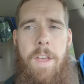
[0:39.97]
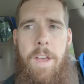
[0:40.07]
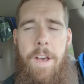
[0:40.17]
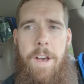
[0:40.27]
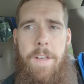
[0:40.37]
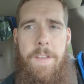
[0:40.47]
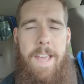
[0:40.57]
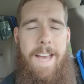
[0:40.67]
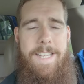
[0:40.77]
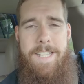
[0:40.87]
The
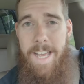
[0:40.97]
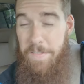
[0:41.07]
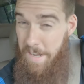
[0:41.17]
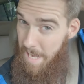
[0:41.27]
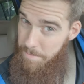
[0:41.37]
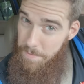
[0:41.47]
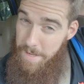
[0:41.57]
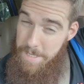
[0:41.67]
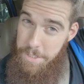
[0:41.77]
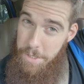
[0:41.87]
guy said that
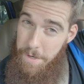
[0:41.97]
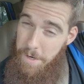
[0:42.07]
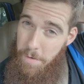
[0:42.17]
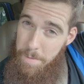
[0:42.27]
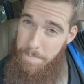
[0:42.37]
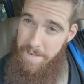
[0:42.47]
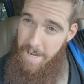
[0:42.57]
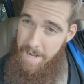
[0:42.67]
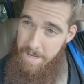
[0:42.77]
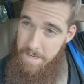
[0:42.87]
everything's good on it
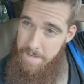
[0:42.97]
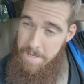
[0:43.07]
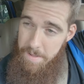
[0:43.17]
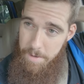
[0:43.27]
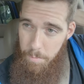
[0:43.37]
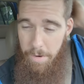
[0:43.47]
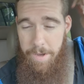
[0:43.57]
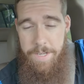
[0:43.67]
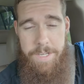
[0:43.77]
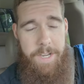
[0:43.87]
mechanically.
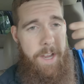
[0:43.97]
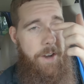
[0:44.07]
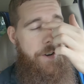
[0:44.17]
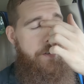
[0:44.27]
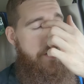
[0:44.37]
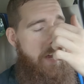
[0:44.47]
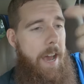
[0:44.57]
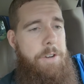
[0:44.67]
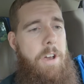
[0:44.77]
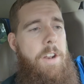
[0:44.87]
Run, steers, the
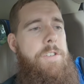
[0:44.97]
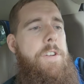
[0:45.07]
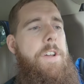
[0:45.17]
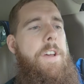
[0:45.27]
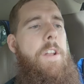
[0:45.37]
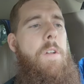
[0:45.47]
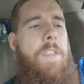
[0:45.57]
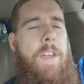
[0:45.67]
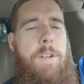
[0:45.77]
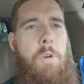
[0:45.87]
hydraulics are good. The
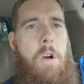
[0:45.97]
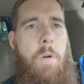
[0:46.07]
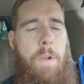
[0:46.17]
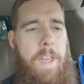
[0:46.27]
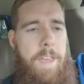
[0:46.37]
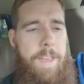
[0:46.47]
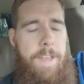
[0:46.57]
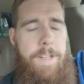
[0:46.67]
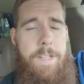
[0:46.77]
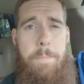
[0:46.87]
only thing wrong
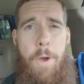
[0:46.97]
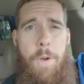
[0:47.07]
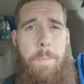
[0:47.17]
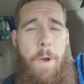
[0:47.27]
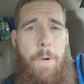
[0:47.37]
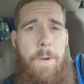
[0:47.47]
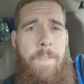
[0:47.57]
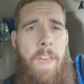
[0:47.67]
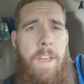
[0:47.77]
is the pony motor.